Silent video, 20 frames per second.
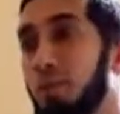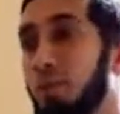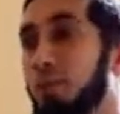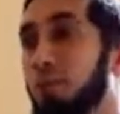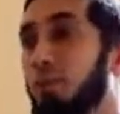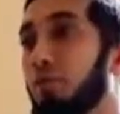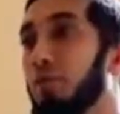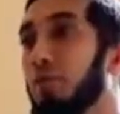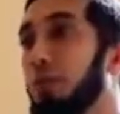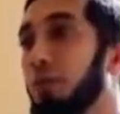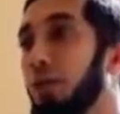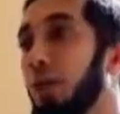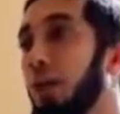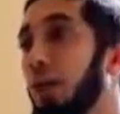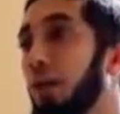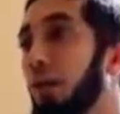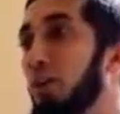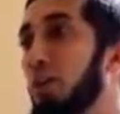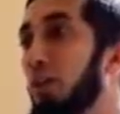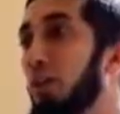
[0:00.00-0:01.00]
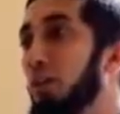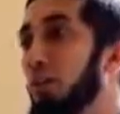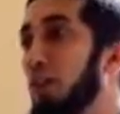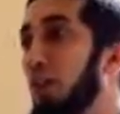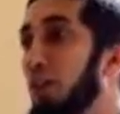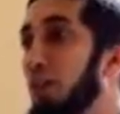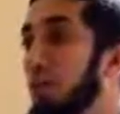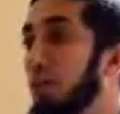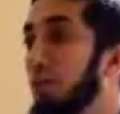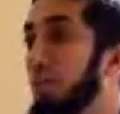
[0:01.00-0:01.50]
The first ayah goes
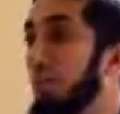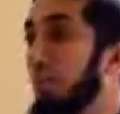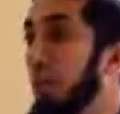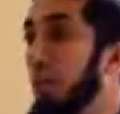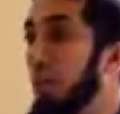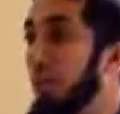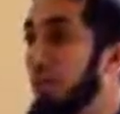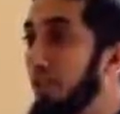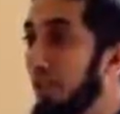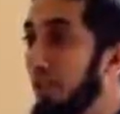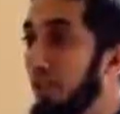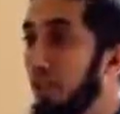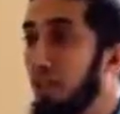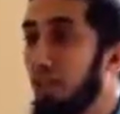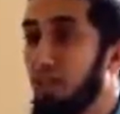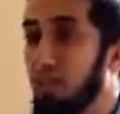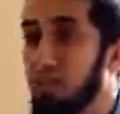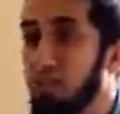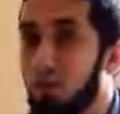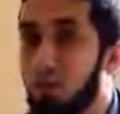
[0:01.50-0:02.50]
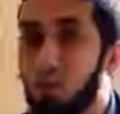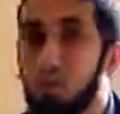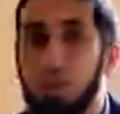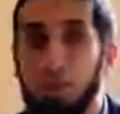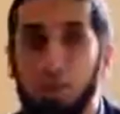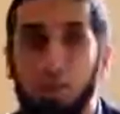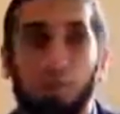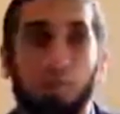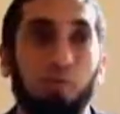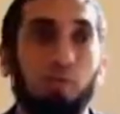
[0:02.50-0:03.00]
on to praise Allah Azza wa
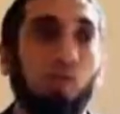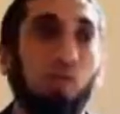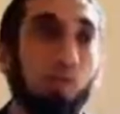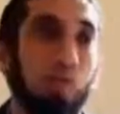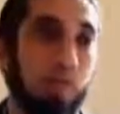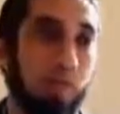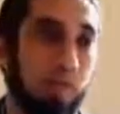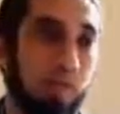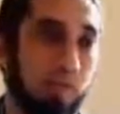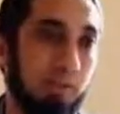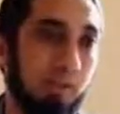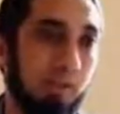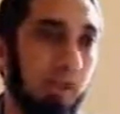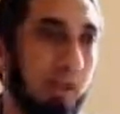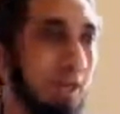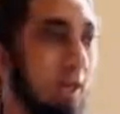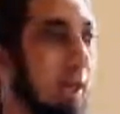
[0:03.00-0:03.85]
Jalla in 4 ways.